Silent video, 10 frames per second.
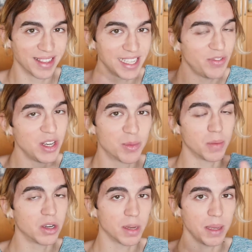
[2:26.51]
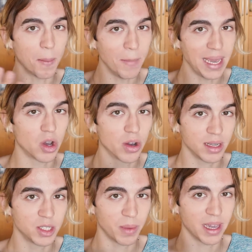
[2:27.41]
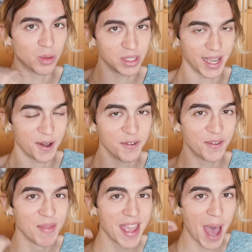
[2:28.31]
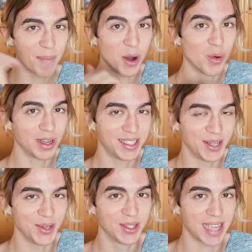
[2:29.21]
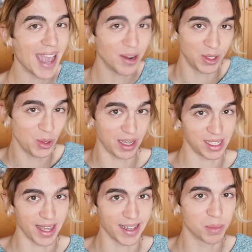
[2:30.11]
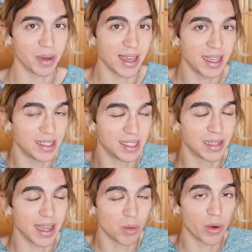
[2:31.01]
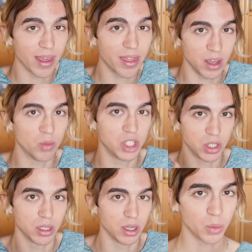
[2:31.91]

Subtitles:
this video is probably going to be me talking to my own self about what to do, because I don't do these things, but it's like what I think we should do.